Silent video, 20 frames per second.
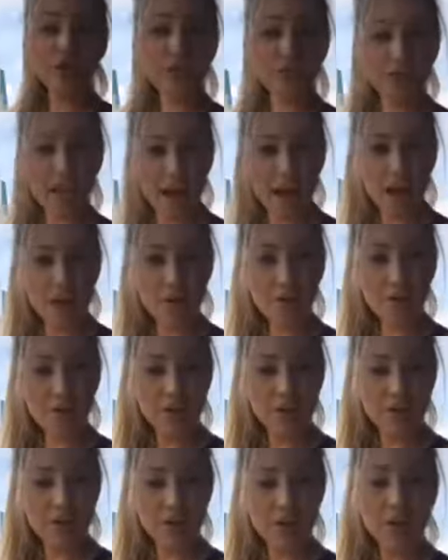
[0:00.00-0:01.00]
down
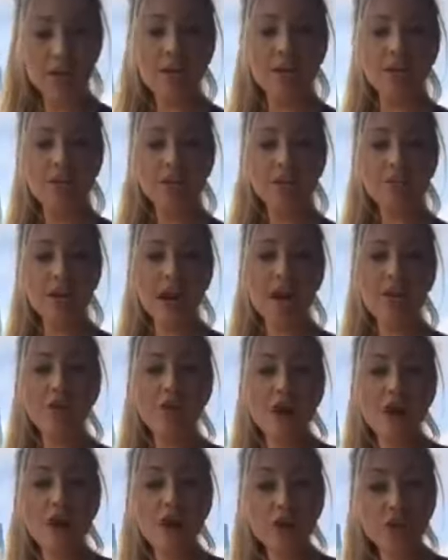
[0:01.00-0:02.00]
to the ground
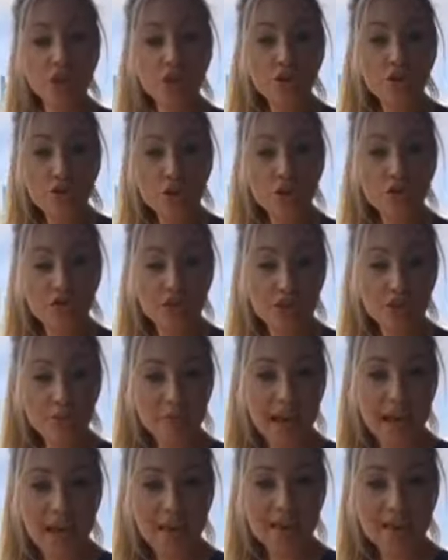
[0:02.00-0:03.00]
are your glutes or your
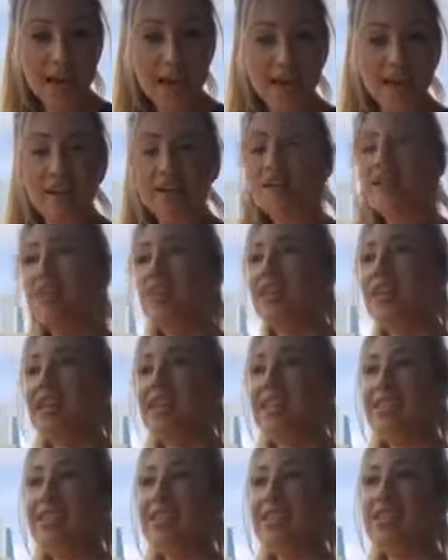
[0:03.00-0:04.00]
backside. So the
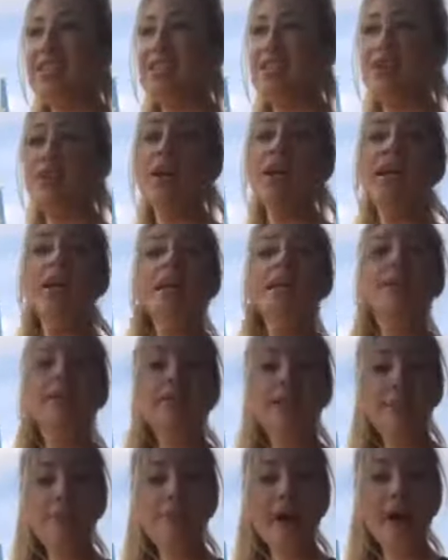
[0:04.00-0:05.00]
idea is to
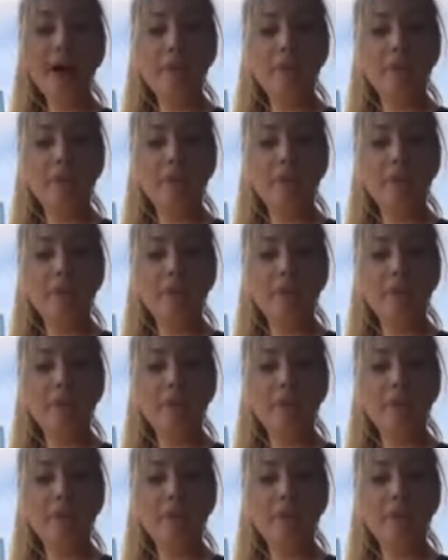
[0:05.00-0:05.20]
step up